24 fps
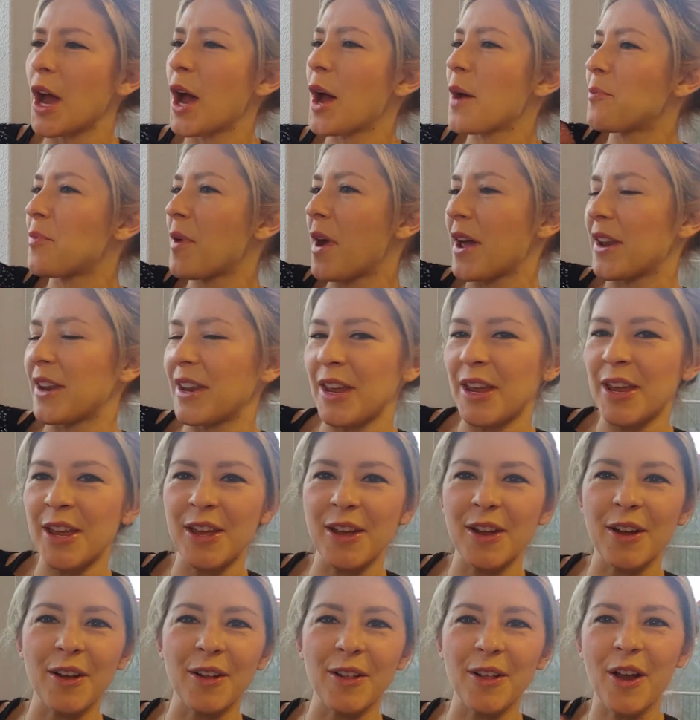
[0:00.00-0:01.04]
up on a
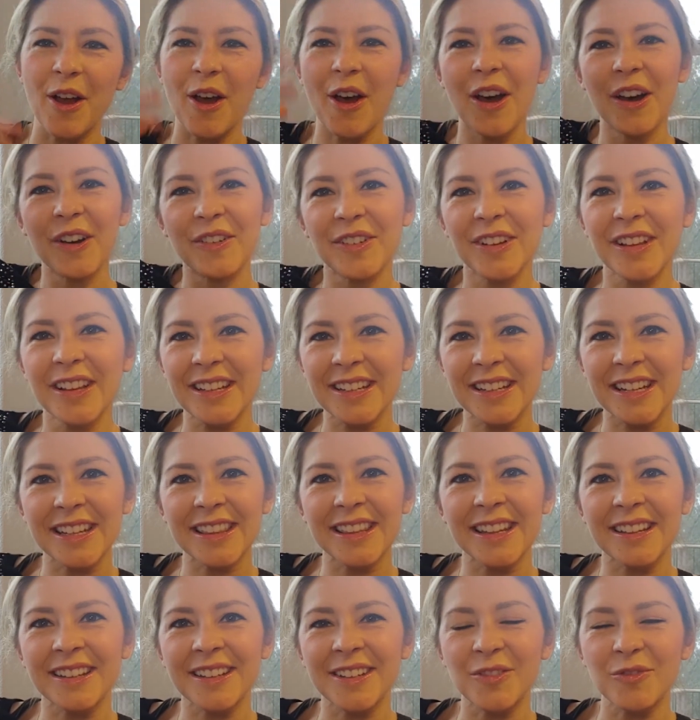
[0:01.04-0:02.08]
hill overlooking
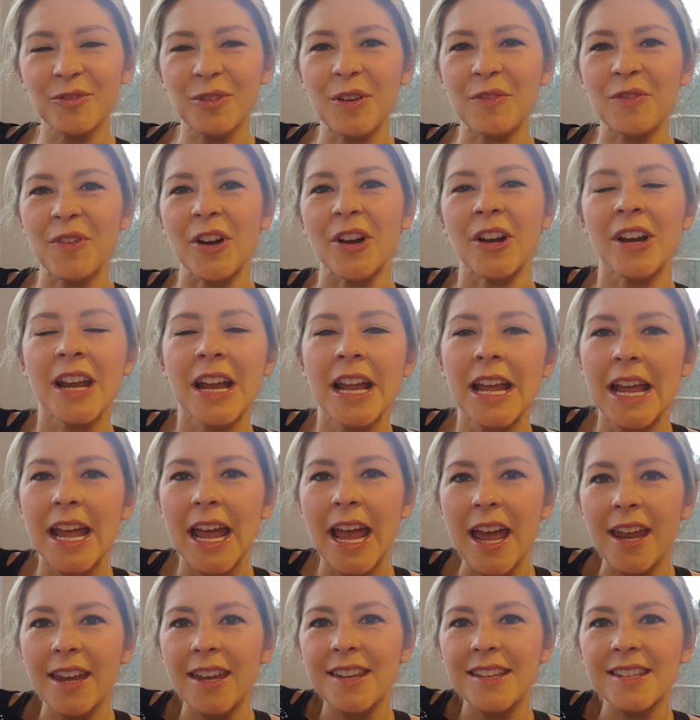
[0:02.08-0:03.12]
the river.
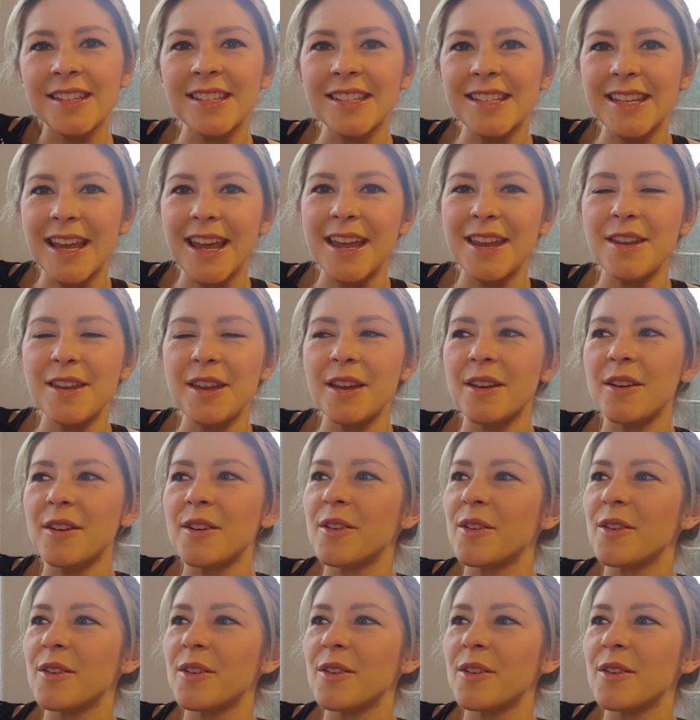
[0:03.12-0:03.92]
And instead,